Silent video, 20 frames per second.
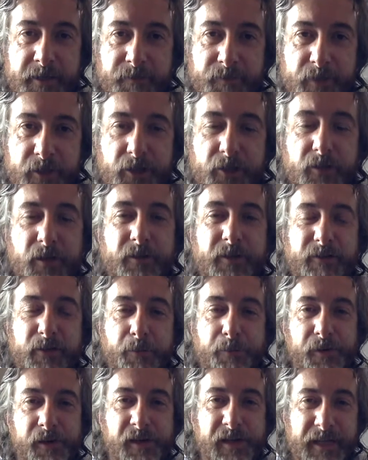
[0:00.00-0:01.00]
So you don't have to
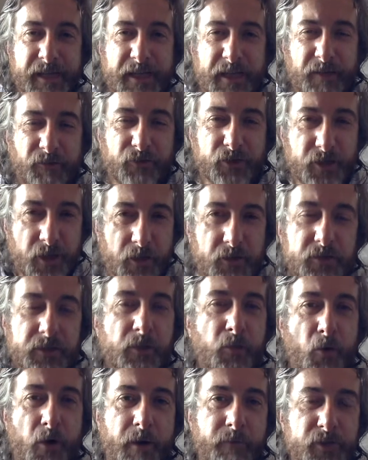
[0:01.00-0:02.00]
believe totally
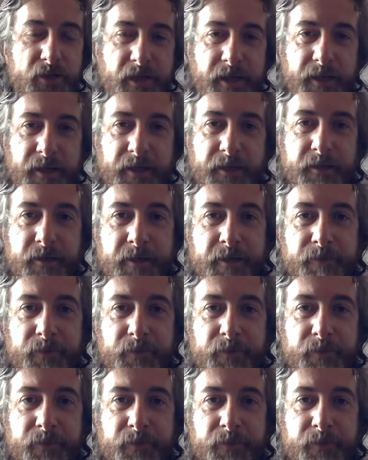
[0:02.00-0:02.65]
what I'm saying.